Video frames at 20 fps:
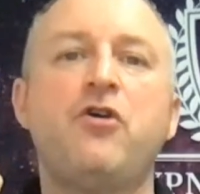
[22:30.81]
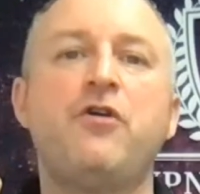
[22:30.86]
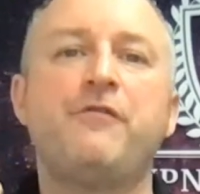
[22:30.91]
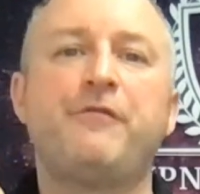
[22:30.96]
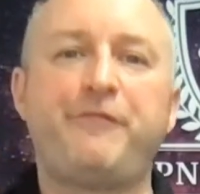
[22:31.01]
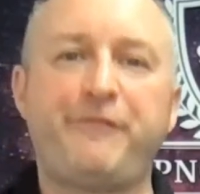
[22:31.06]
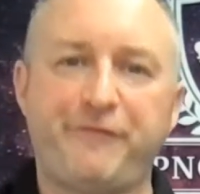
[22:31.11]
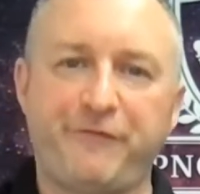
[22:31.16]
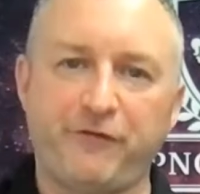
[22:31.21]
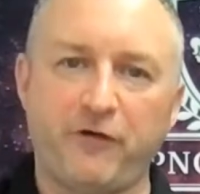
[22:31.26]

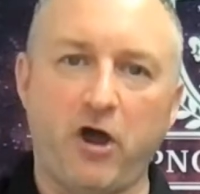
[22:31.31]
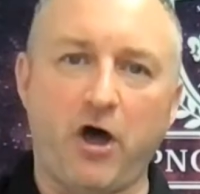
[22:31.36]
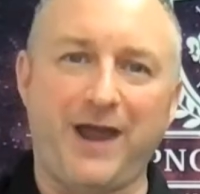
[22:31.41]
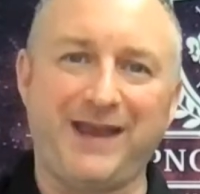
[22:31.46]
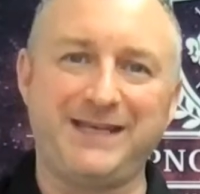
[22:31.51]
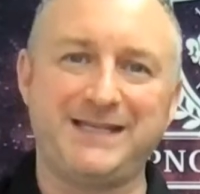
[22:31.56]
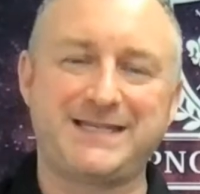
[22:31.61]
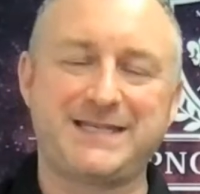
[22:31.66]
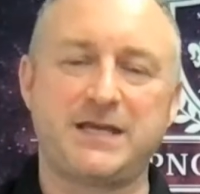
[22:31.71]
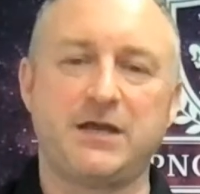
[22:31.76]

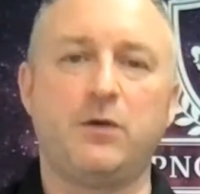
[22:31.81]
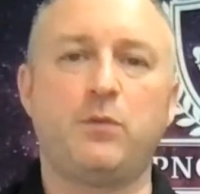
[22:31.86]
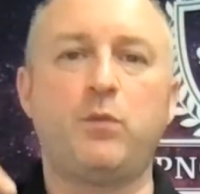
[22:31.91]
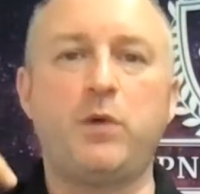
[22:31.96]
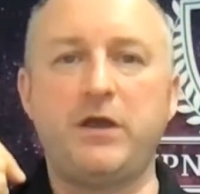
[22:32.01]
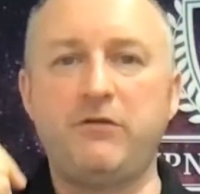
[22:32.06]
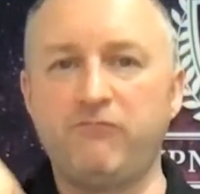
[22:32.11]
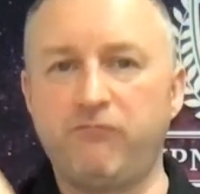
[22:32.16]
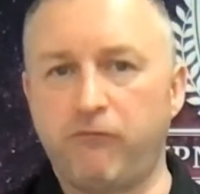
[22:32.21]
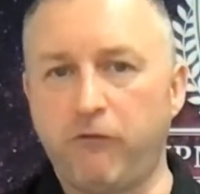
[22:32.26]
Flight.
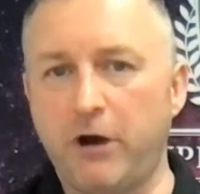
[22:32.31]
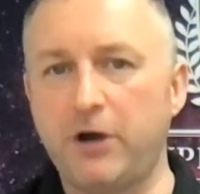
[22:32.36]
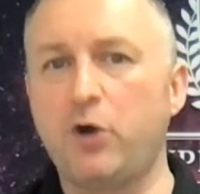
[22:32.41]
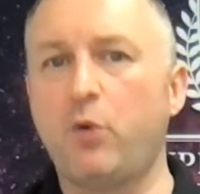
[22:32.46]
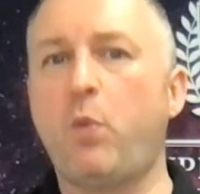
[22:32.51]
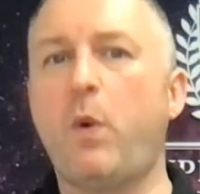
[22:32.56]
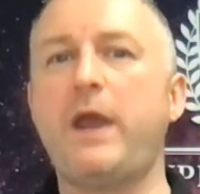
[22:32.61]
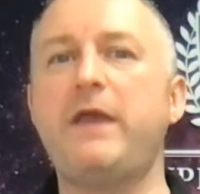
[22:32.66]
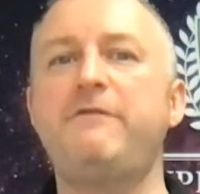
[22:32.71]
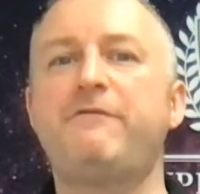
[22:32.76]
We run
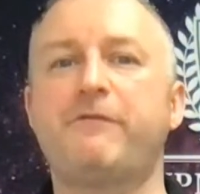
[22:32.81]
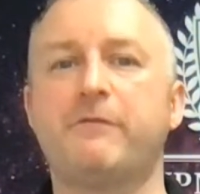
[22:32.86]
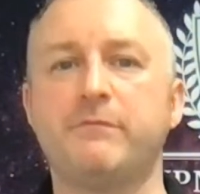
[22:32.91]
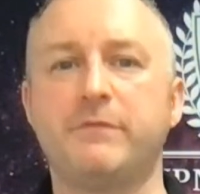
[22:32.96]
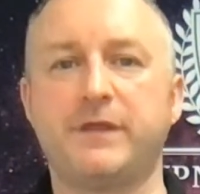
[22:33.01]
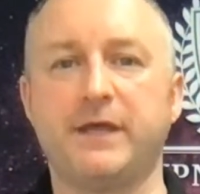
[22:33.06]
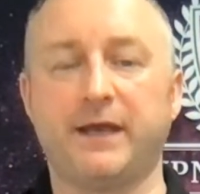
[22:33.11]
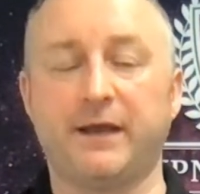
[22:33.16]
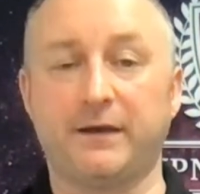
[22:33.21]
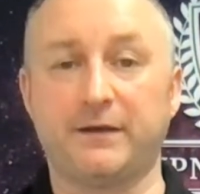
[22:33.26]
away from
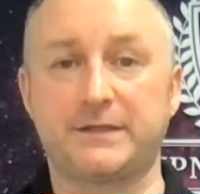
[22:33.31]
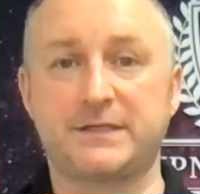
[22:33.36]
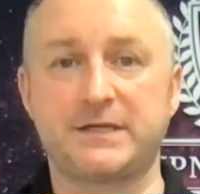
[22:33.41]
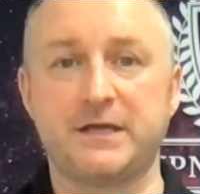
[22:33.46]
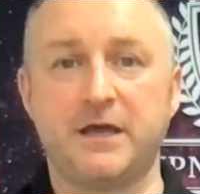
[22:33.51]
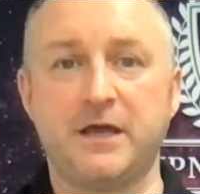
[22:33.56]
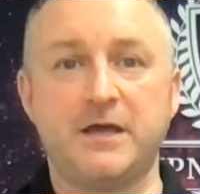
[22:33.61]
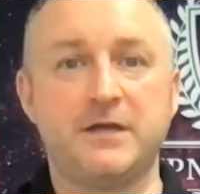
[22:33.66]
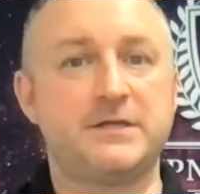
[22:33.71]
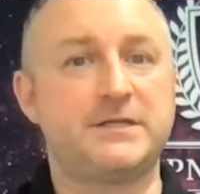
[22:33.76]
things
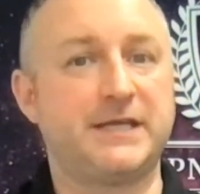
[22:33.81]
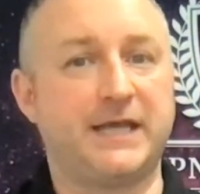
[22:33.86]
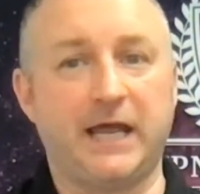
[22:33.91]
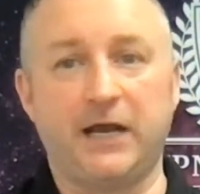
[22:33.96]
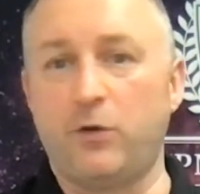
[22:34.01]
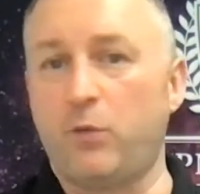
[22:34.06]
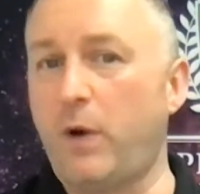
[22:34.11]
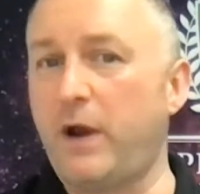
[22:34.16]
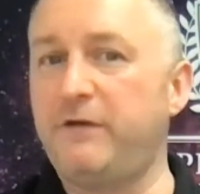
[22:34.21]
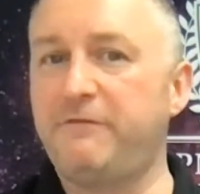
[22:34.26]
to get
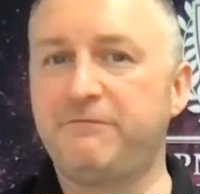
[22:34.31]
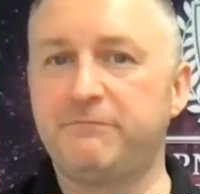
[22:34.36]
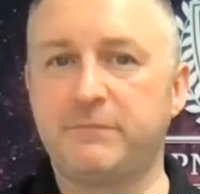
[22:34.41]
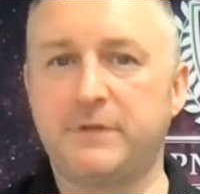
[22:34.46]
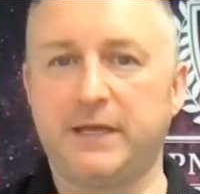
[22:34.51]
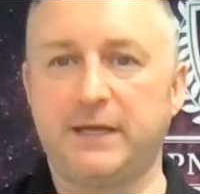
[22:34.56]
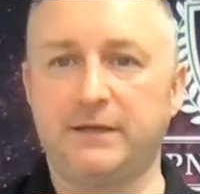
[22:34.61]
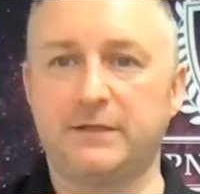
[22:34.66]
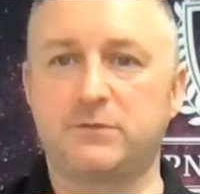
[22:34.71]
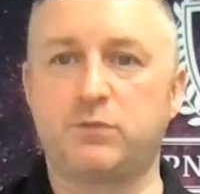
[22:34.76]
away from
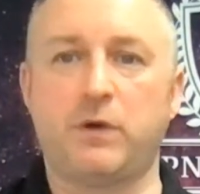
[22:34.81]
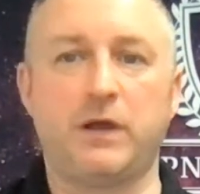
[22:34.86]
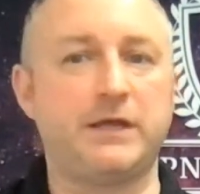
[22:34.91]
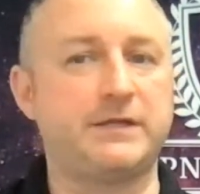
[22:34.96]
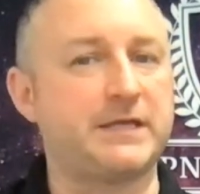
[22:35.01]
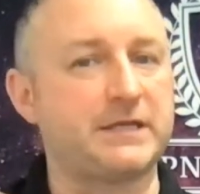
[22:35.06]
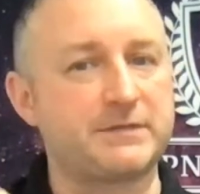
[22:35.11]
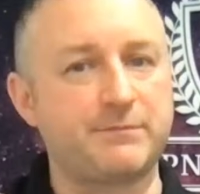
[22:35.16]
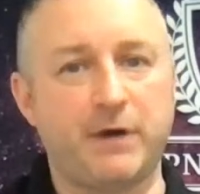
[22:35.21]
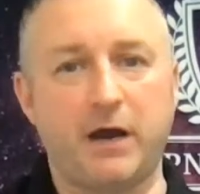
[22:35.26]
things, where it
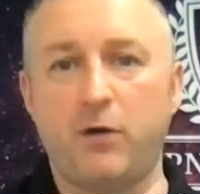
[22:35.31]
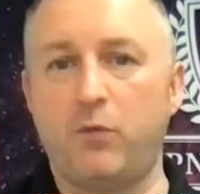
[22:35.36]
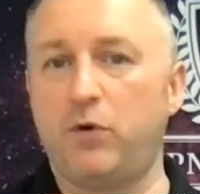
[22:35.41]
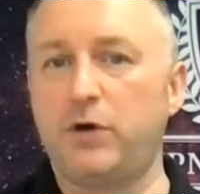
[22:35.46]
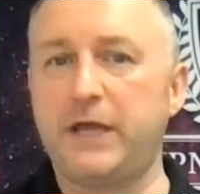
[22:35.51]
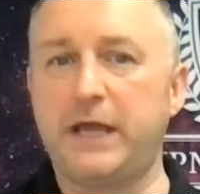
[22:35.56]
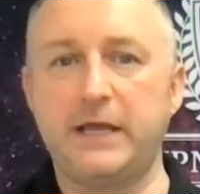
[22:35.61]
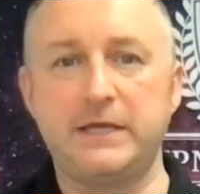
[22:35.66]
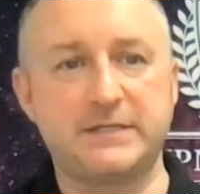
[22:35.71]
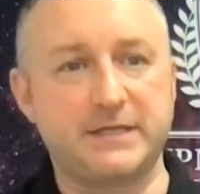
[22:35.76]
doesn't matter what
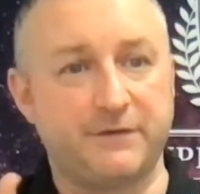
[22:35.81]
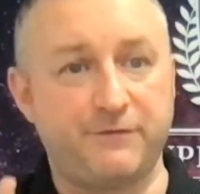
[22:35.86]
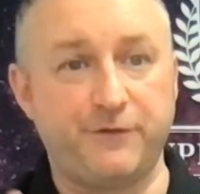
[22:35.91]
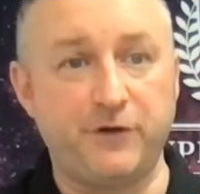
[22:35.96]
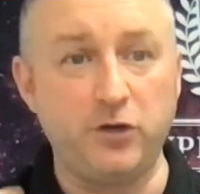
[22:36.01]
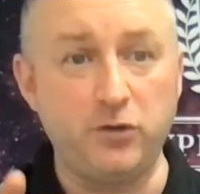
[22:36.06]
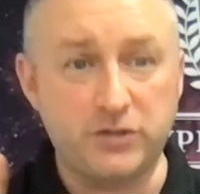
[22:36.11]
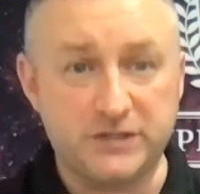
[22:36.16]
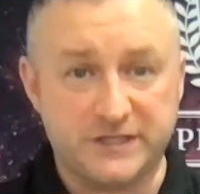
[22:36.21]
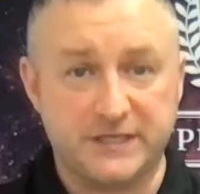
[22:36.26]
it is. If
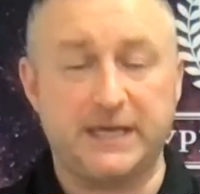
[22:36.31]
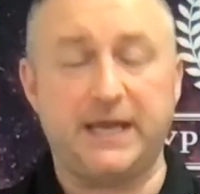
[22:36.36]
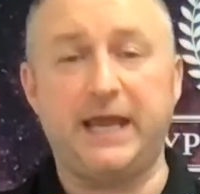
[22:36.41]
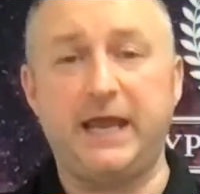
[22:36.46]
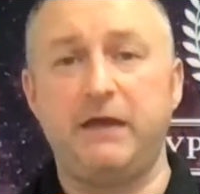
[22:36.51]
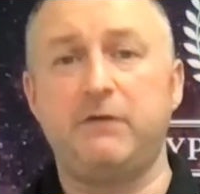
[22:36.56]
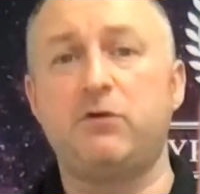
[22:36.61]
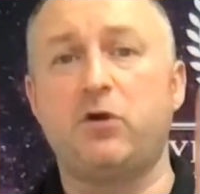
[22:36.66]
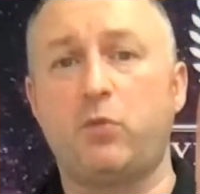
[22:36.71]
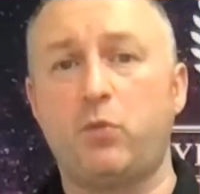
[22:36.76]
you sit
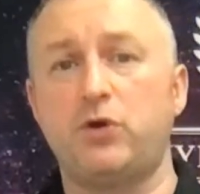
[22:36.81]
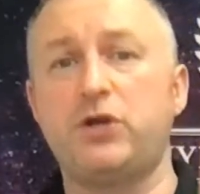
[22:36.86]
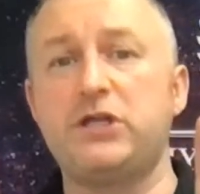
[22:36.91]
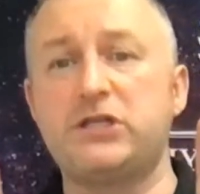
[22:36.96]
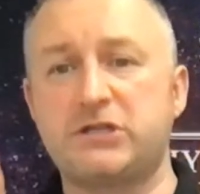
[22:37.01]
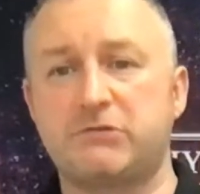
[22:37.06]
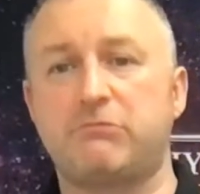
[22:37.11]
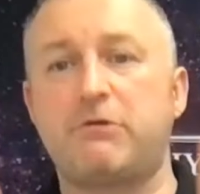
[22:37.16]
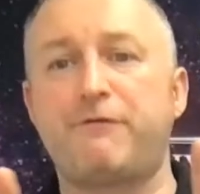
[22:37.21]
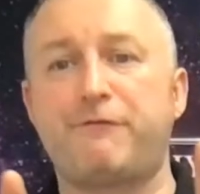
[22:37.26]
here, and I want you
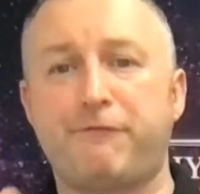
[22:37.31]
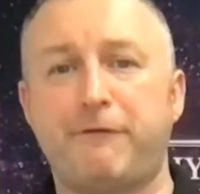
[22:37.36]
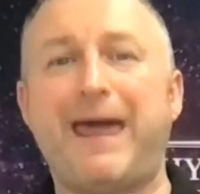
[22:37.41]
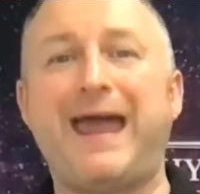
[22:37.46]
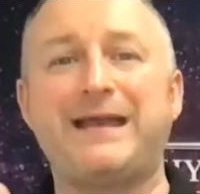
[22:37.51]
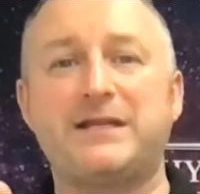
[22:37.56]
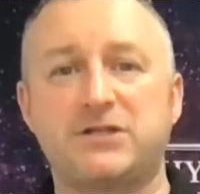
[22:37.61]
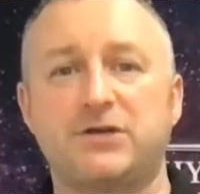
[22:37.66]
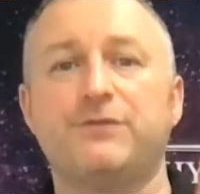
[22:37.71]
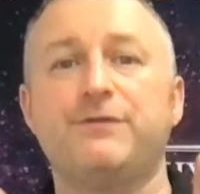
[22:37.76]
to
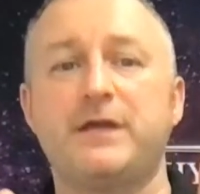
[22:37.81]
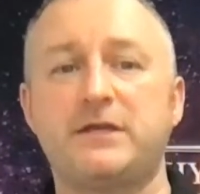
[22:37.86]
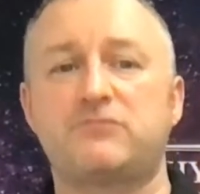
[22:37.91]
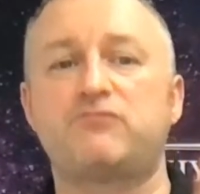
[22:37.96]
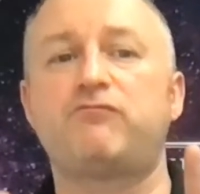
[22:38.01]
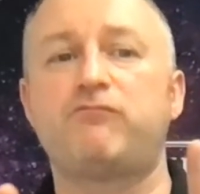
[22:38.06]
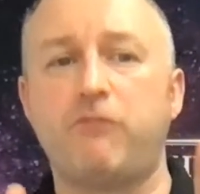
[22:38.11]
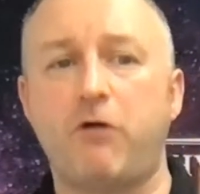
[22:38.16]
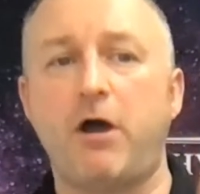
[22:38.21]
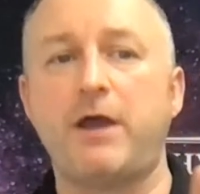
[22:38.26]
reflect on this
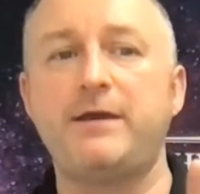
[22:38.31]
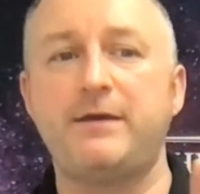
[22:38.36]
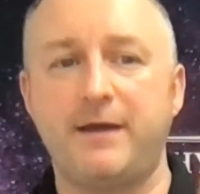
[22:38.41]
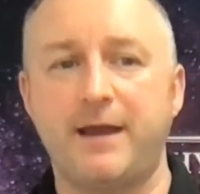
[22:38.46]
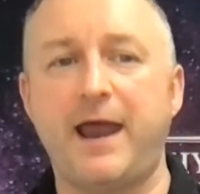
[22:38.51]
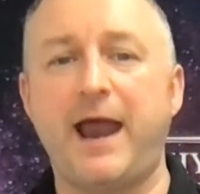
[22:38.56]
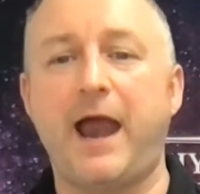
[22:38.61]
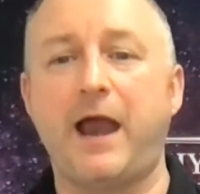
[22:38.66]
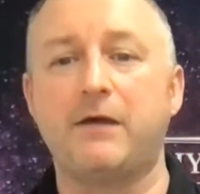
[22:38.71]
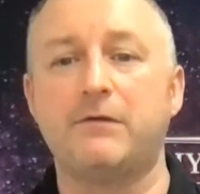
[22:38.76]
right
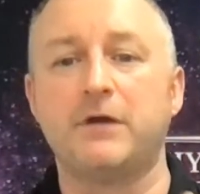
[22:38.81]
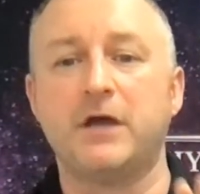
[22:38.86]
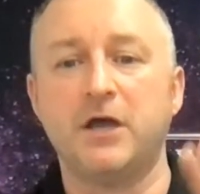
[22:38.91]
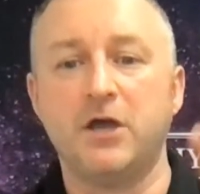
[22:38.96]
now,